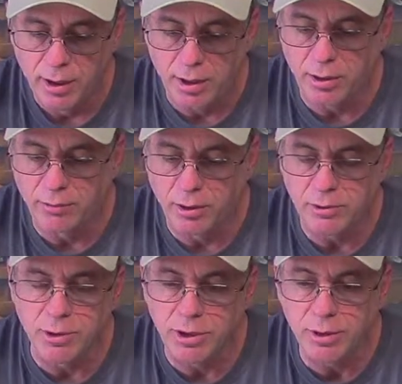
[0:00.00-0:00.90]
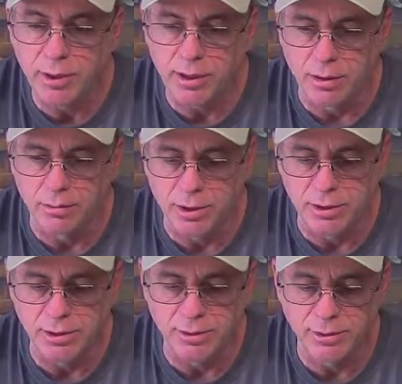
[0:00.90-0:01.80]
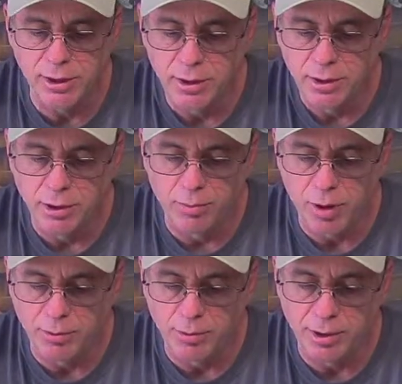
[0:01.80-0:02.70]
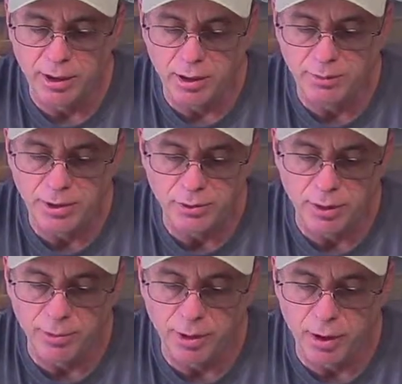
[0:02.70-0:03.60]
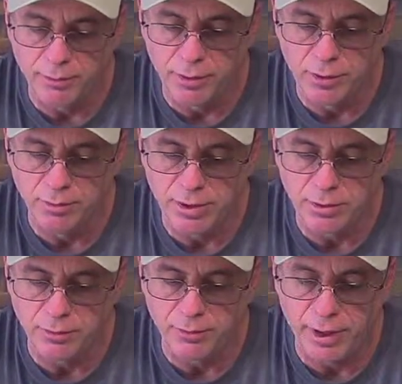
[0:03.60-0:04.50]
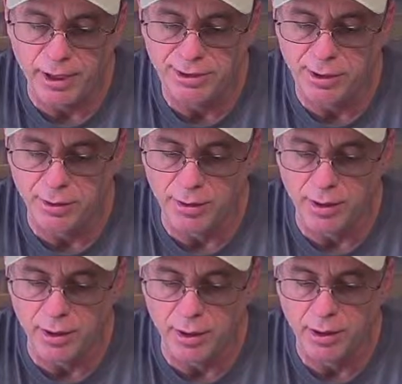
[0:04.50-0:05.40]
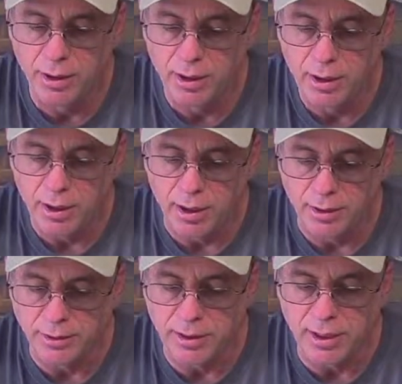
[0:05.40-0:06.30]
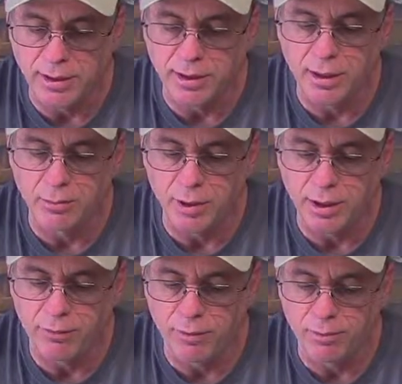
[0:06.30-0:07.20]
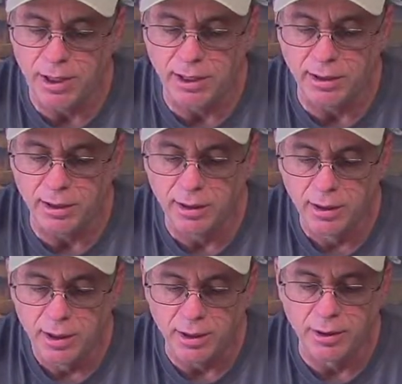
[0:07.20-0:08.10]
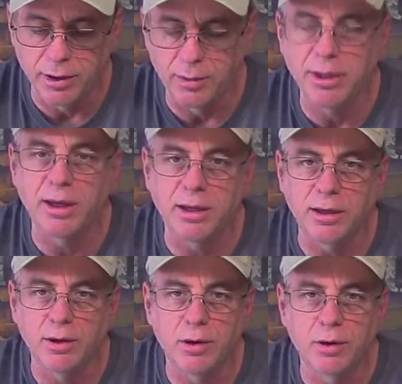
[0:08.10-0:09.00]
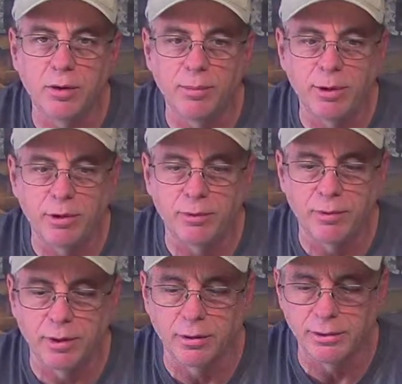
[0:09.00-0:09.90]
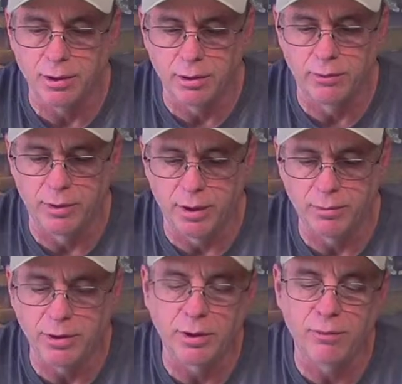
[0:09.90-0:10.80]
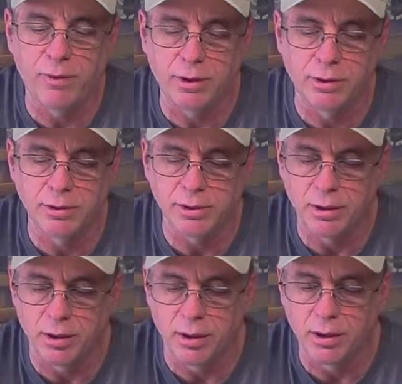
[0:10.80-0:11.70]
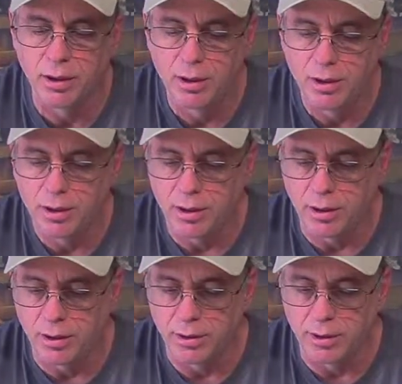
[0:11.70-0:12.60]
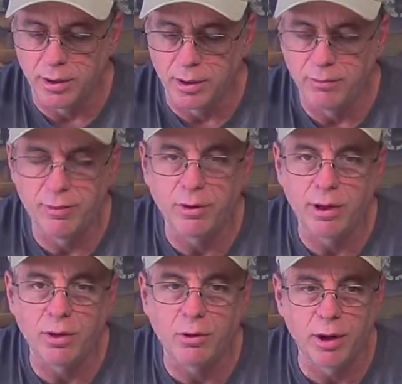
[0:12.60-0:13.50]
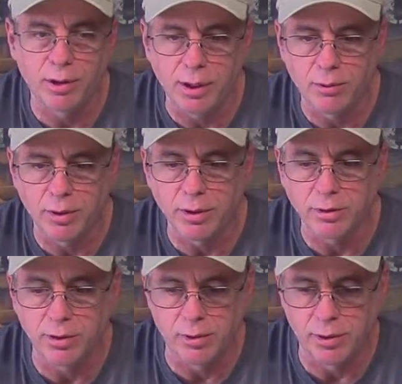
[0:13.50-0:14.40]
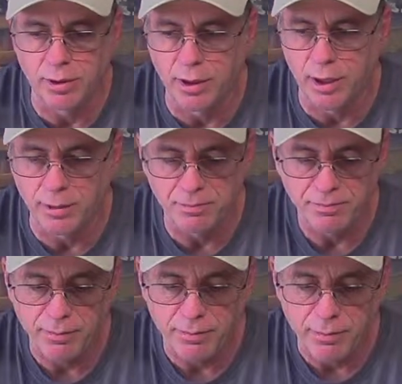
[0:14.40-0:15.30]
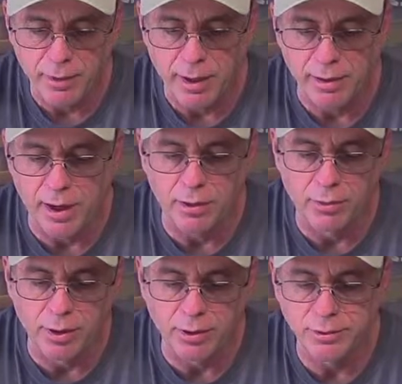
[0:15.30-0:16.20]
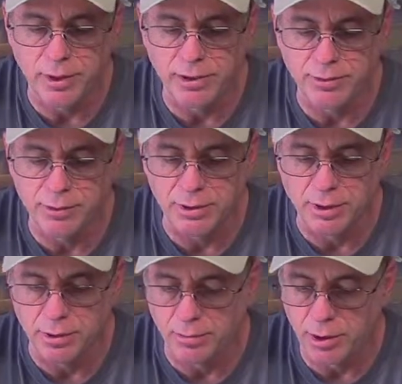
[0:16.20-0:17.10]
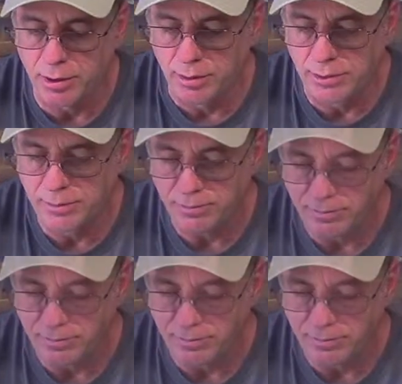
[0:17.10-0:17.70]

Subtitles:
And then of course when you get the miniatures, you're probably going to be trimming off little bits of flash here and there and getting them ready for painting, and you're going to be getting your grubby little fingers all over them, and your fingers are very oily, whether you know it or not, and that oil transfers onto the models.